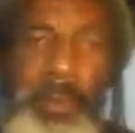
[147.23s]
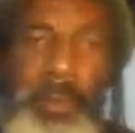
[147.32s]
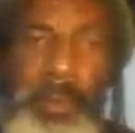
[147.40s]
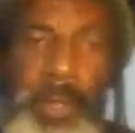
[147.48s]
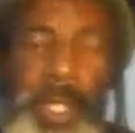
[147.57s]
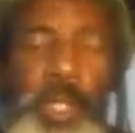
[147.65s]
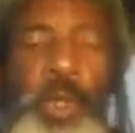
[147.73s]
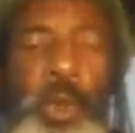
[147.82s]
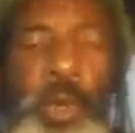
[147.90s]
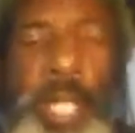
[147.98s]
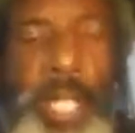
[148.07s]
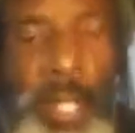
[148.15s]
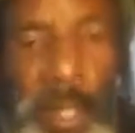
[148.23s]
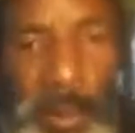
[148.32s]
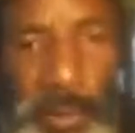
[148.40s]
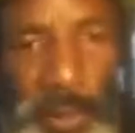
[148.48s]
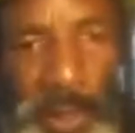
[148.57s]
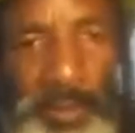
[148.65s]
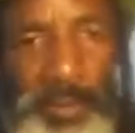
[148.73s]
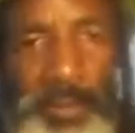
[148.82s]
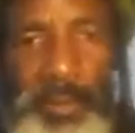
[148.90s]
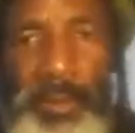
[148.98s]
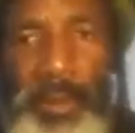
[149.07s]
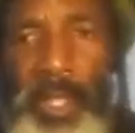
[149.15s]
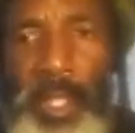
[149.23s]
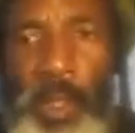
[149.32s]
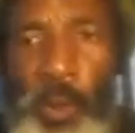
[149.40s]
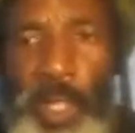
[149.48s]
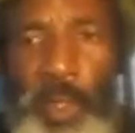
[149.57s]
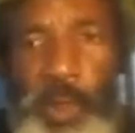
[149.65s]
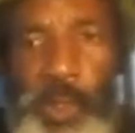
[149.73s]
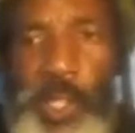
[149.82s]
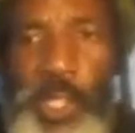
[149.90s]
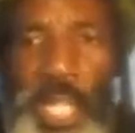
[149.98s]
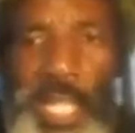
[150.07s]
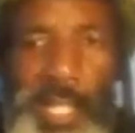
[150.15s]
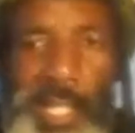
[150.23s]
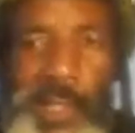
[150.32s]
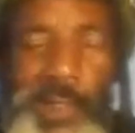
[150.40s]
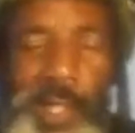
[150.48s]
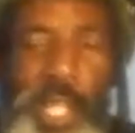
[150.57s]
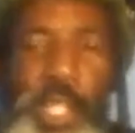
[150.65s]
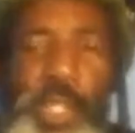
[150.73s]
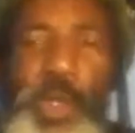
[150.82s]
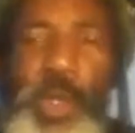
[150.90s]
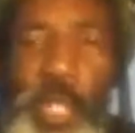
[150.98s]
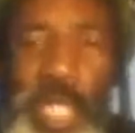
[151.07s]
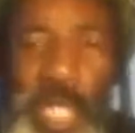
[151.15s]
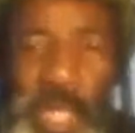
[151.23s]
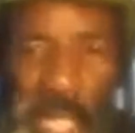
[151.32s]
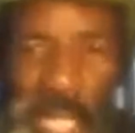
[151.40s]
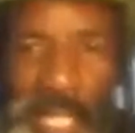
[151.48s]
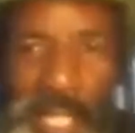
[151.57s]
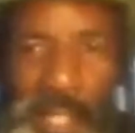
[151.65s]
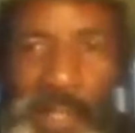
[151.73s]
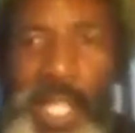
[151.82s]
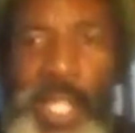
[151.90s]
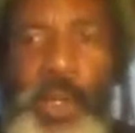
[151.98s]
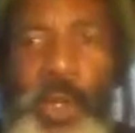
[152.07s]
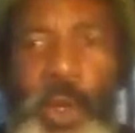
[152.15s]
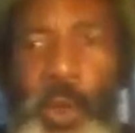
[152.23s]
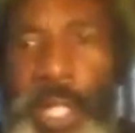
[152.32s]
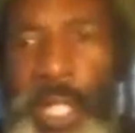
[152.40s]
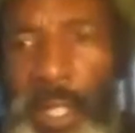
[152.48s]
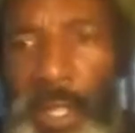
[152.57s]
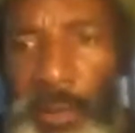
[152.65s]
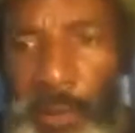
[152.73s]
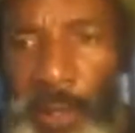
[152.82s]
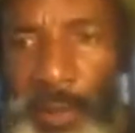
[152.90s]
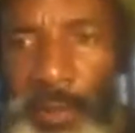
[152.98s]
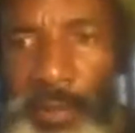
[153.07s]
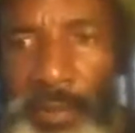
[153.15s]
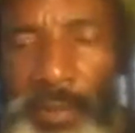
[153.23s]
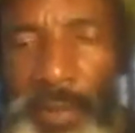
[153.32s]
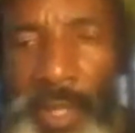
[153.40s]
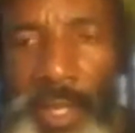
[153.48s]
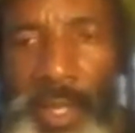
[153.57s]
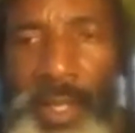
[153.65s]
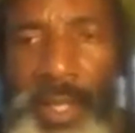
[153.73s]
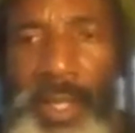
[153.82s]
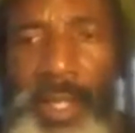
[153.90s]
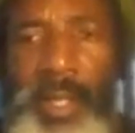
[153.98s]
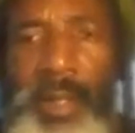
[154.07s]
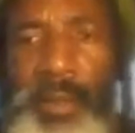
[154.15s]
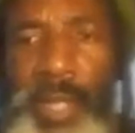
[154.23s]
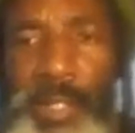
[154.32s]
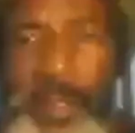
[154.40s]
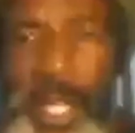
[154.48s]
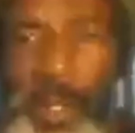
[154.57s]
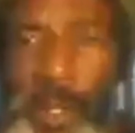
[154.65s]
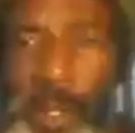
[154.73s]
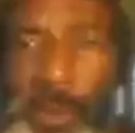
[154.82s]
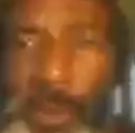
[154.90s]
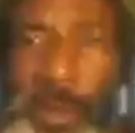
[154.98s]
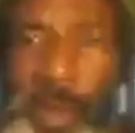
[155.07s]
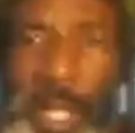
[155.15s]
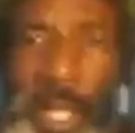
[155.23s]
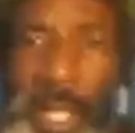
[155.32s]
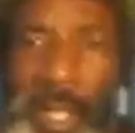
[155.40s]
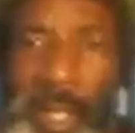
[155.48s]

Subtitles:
You know where they come from. When you see Chinese, you know they're Chinese and you know where they come from. Peace and love, my brother.